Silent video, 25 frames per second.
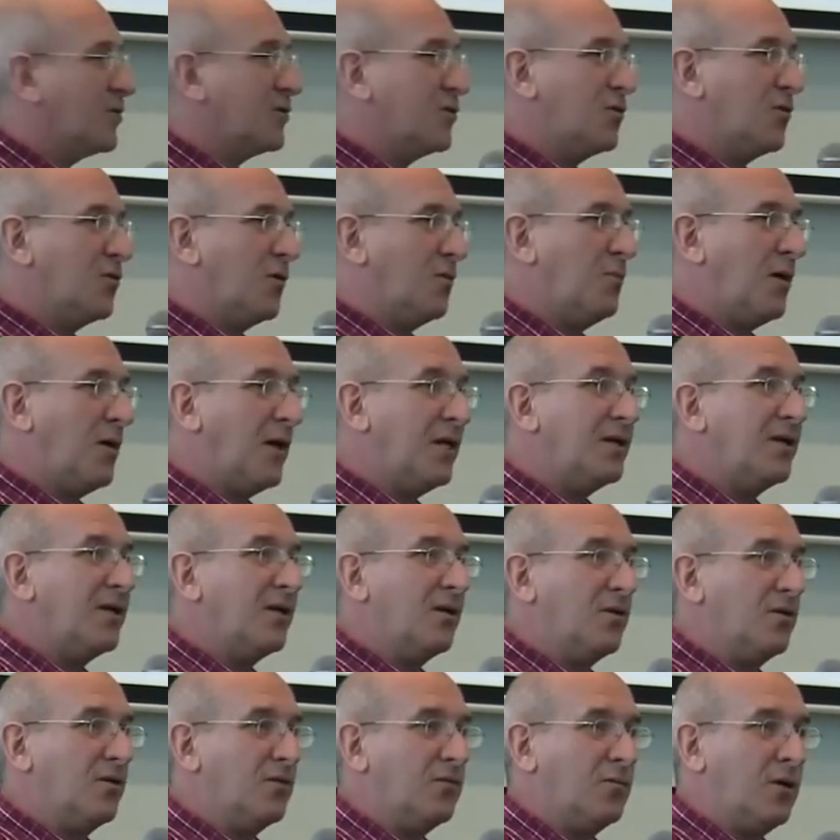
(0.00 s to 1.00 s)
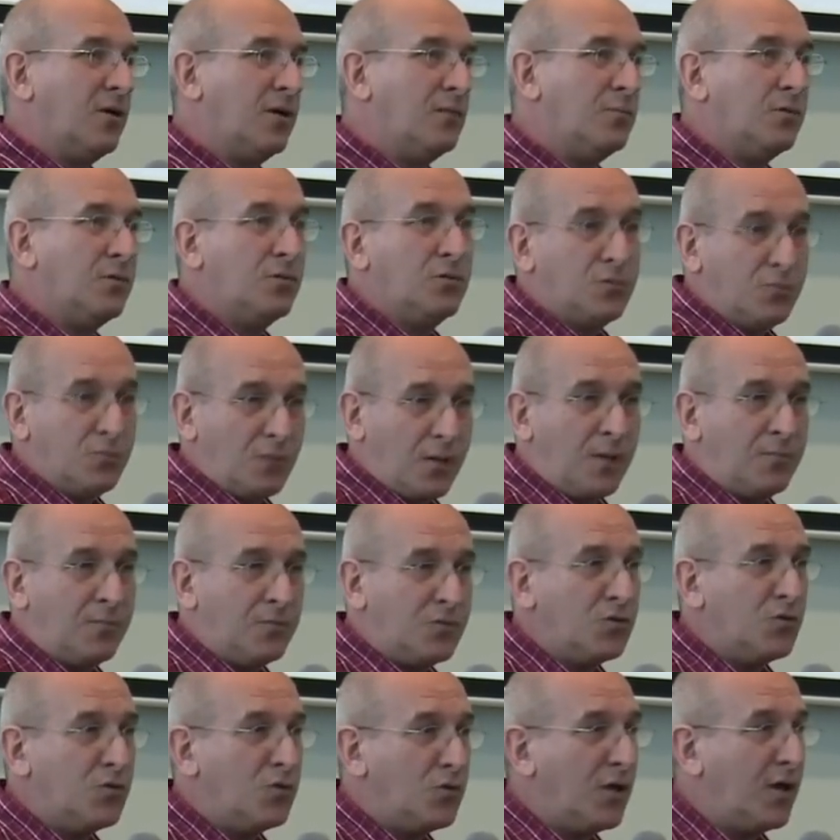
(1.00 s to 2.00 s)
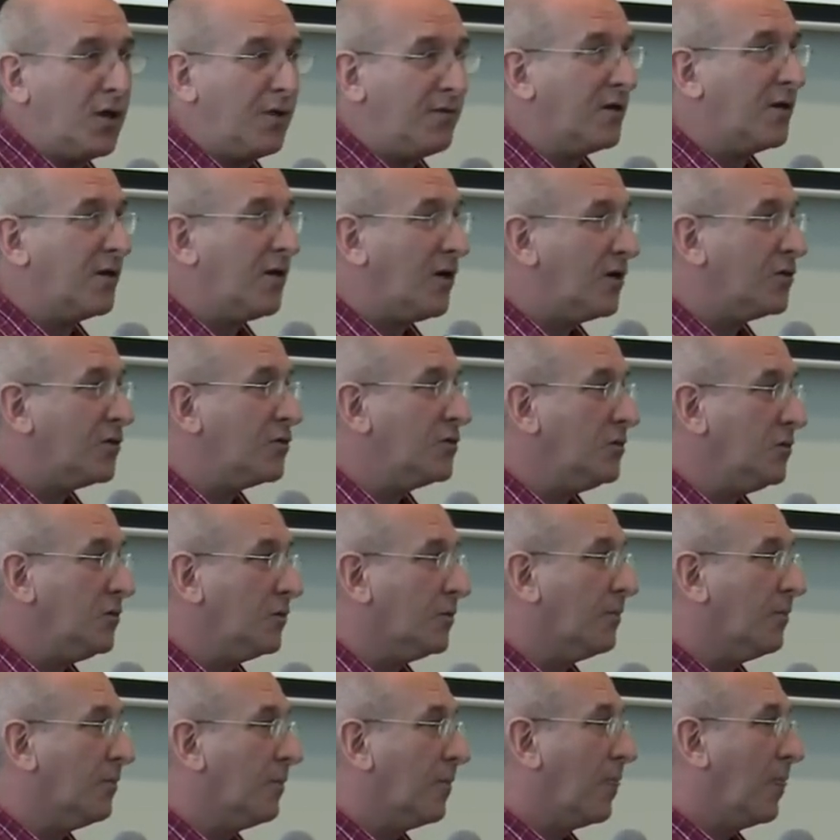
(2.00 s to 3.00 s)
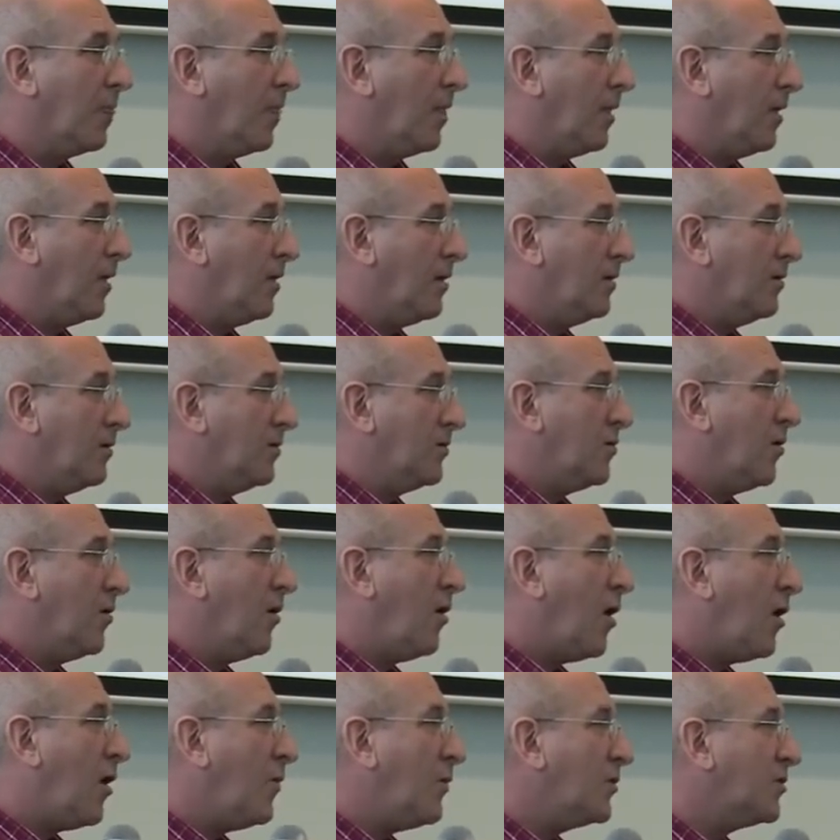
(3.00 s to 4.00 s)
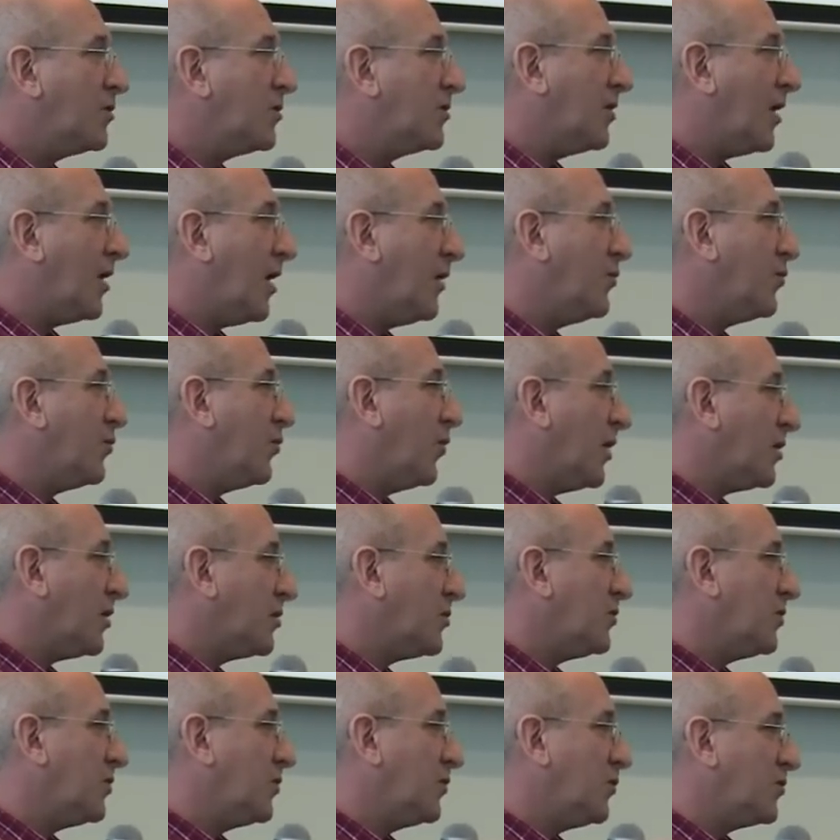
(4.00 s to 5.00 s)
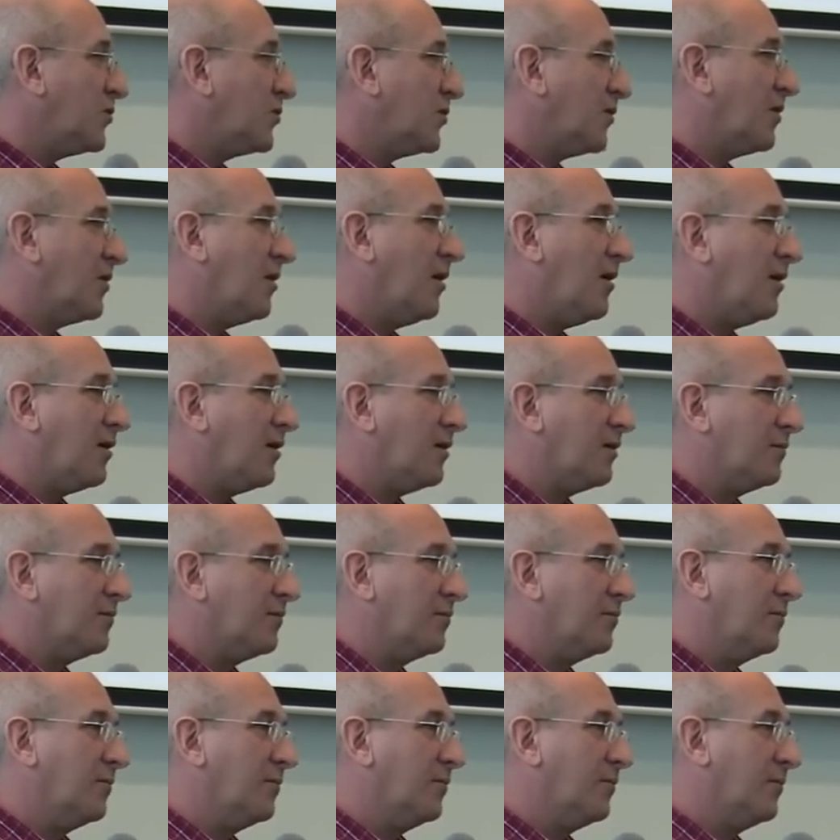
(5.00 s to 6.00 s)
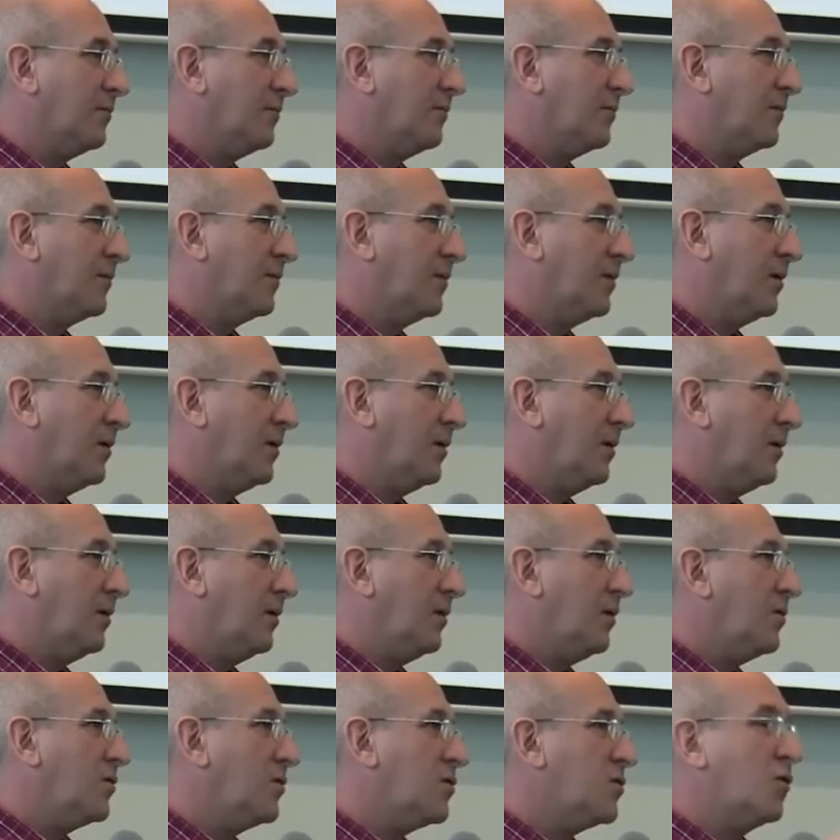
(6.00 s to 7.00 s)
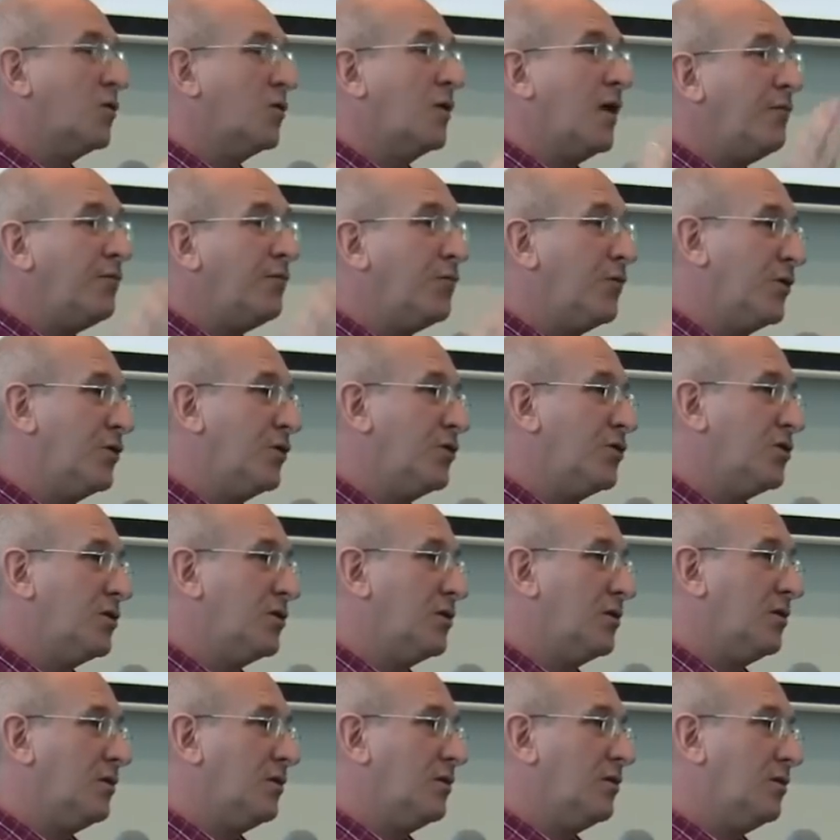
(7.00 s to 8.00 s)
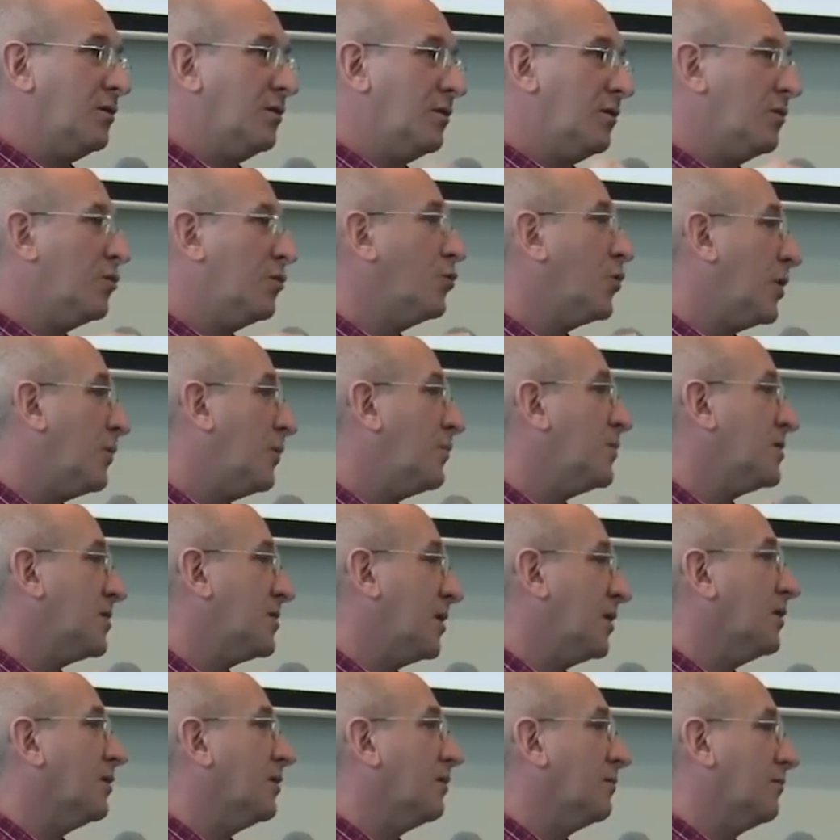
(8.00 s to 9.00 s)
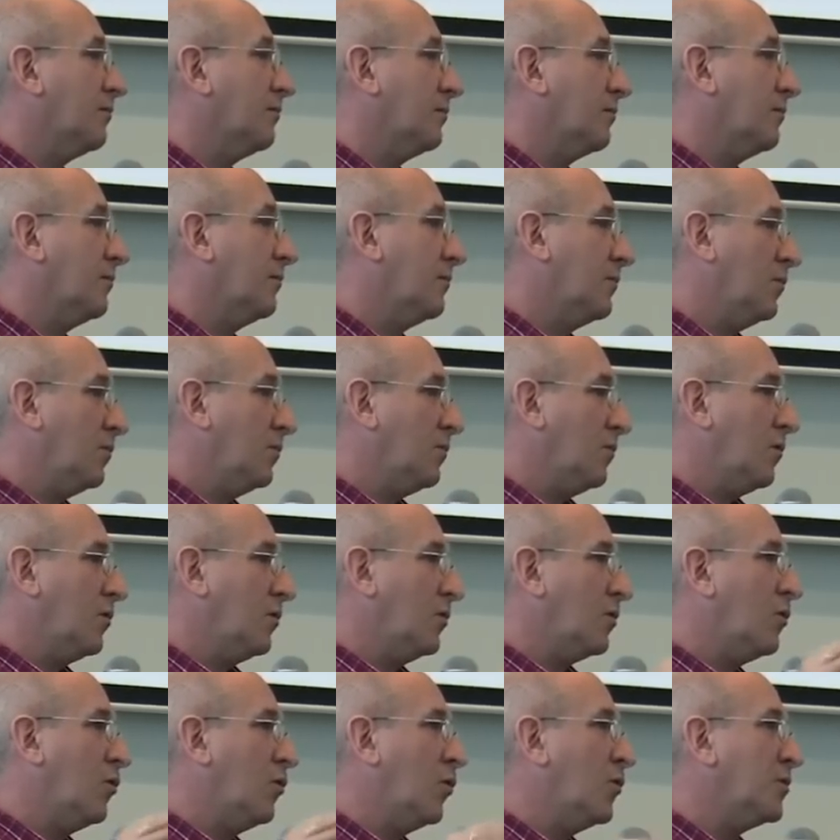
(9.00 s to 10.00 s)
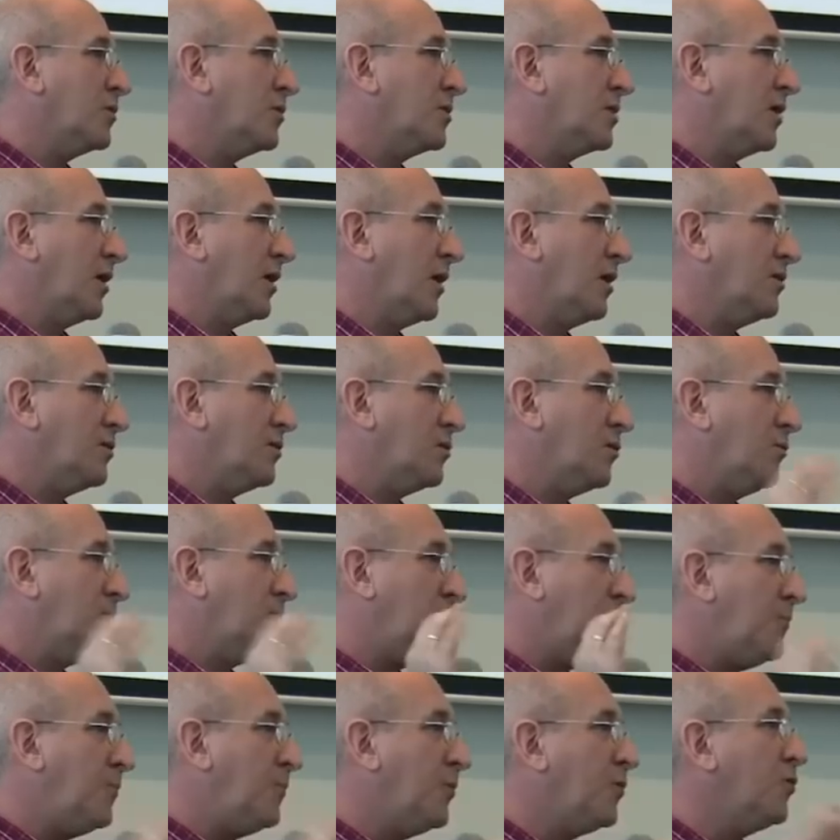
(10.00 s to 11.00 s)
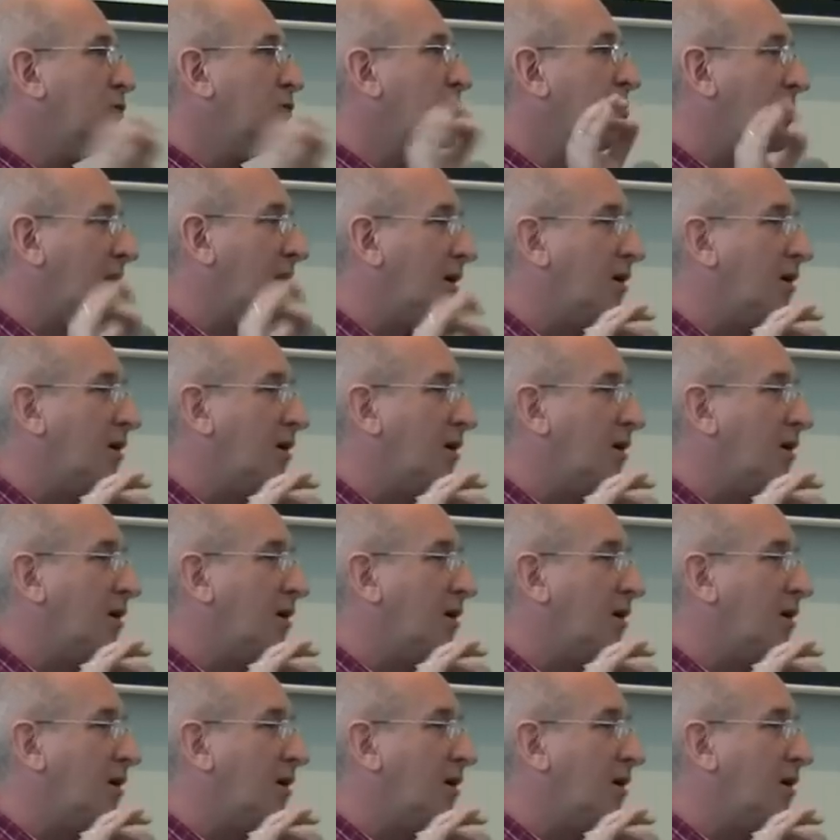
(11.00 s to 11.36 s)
because you are biking a lot, right? But I'm sure you have a car too. So how much time do you actually use your car? So on average, 20% on a global scale. So people use